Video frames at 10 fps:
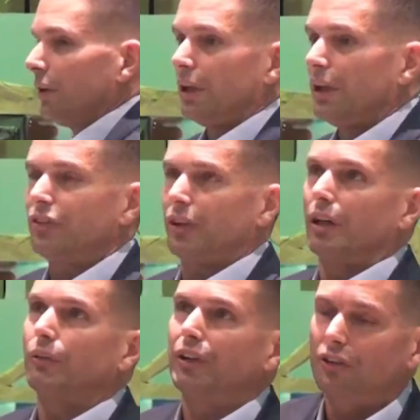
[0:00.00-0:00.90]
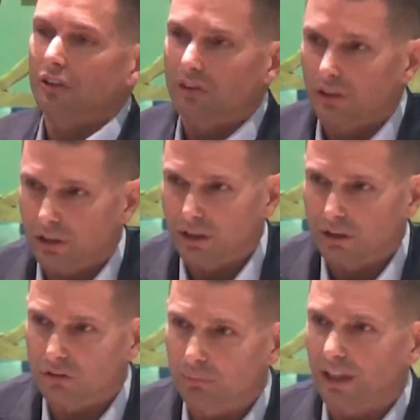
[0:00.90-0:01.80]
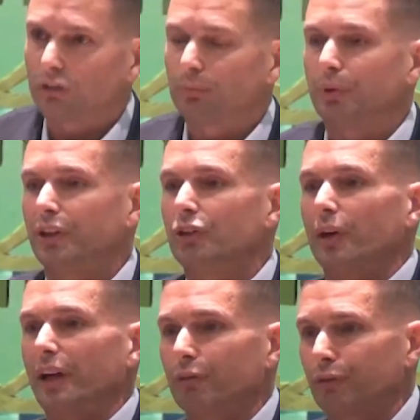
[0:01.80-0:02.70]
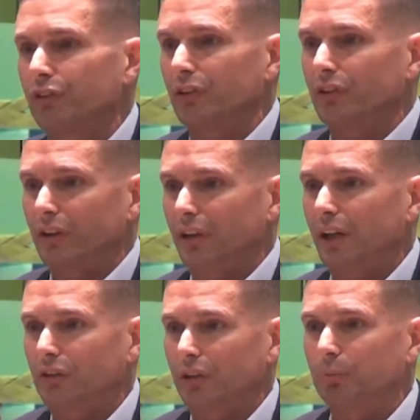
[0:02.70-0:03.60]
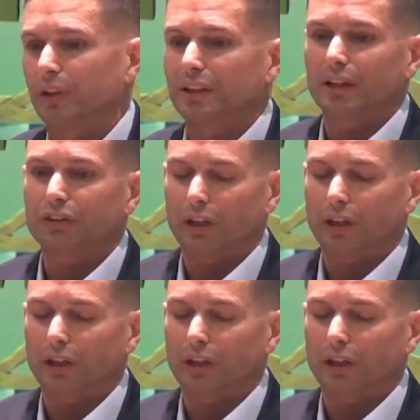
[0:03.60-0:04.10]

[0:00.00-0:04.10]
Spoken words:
It's everything to kids. Imagine putting your efforts into this and putting less